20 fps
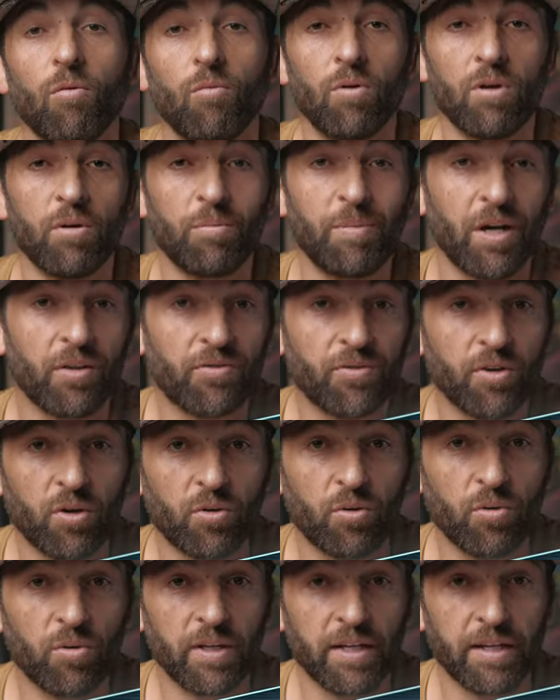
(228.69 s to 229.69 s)
What about the
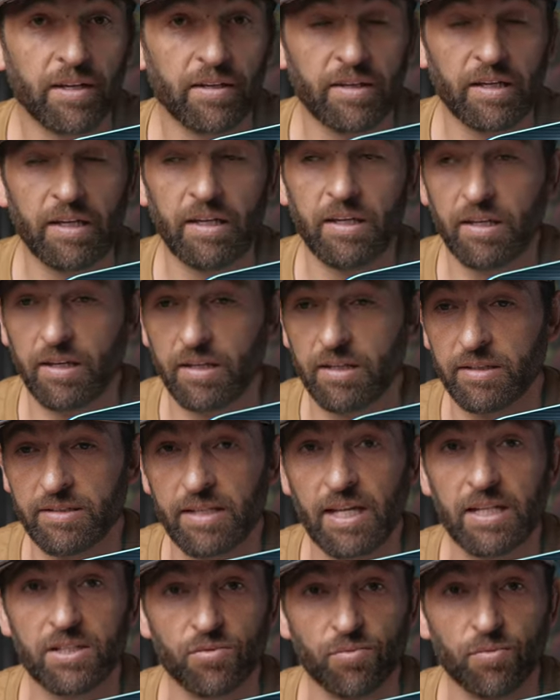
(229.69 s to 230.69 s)
cooling and heating? Because
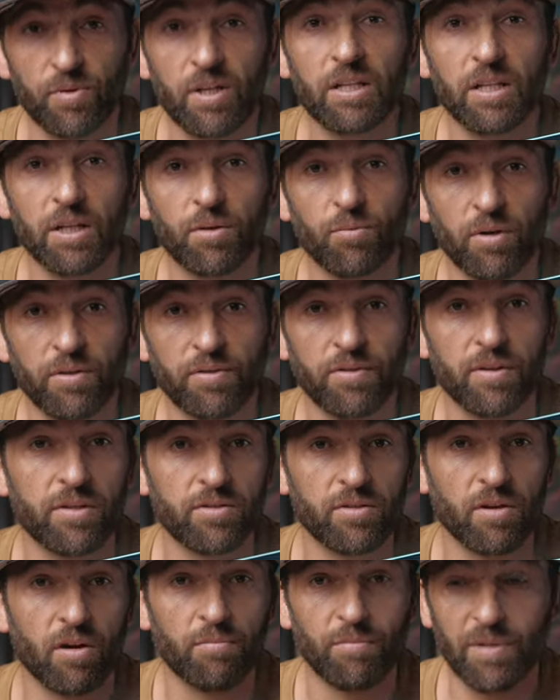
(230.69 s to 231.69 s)
that's really what
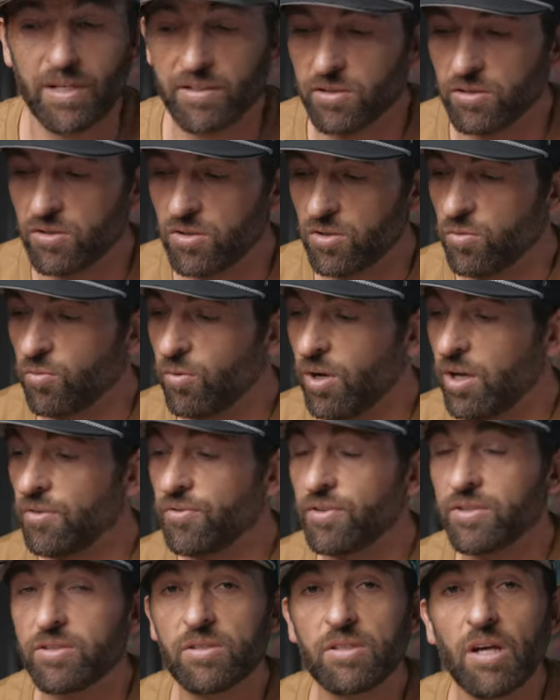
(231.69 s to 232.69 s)
these are meant to do. Well,
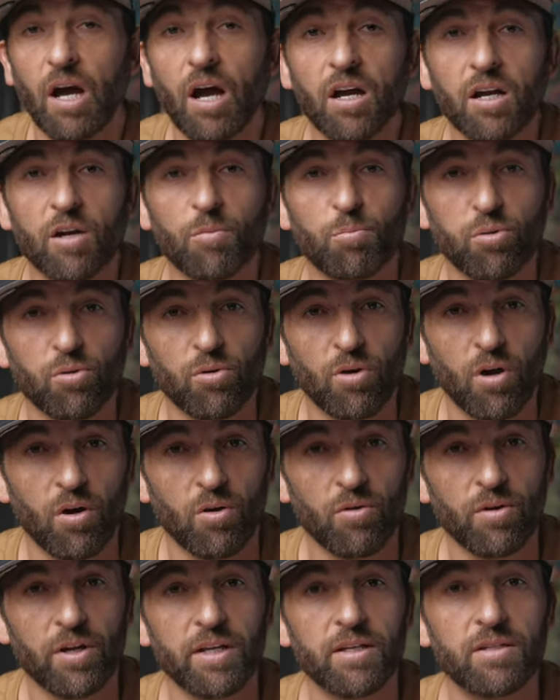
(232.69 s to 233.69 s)
the
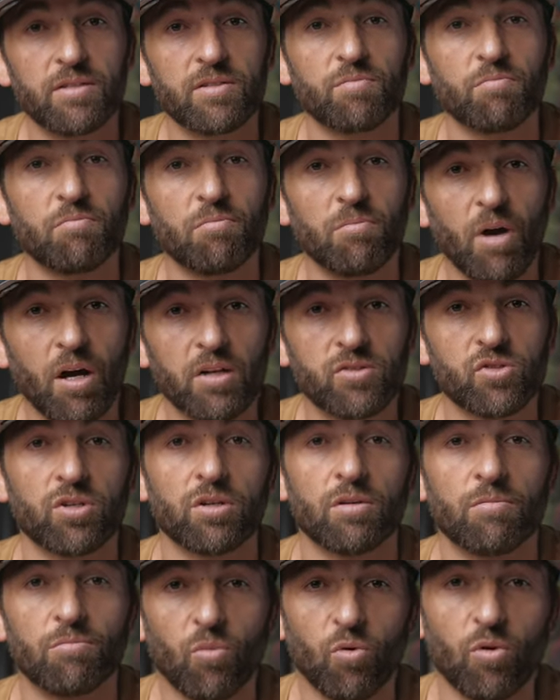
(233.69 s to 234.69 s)
DockPro is
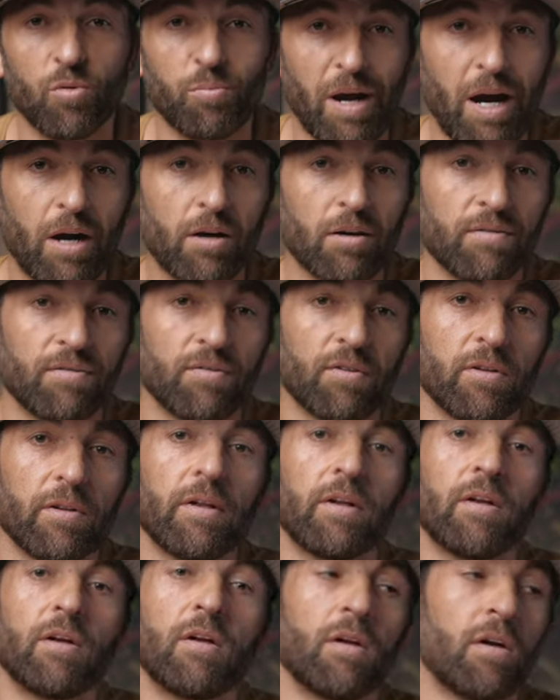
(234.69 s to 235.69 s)
much more powerful
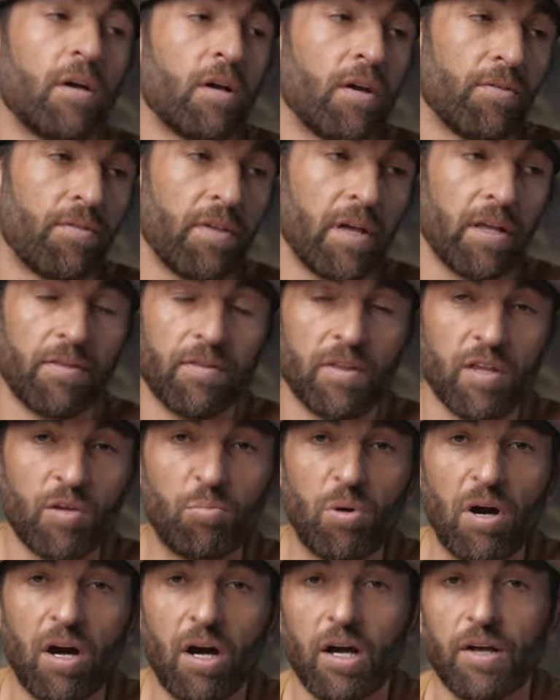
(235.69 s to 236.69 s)
than the
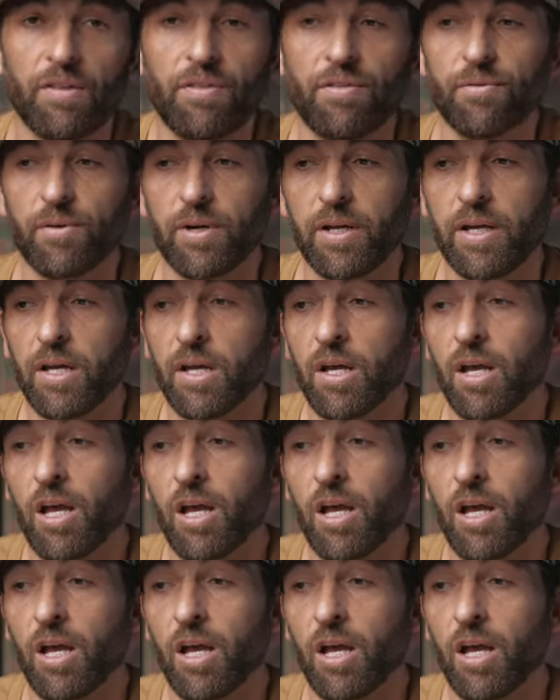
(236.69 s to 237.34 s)
Pod3.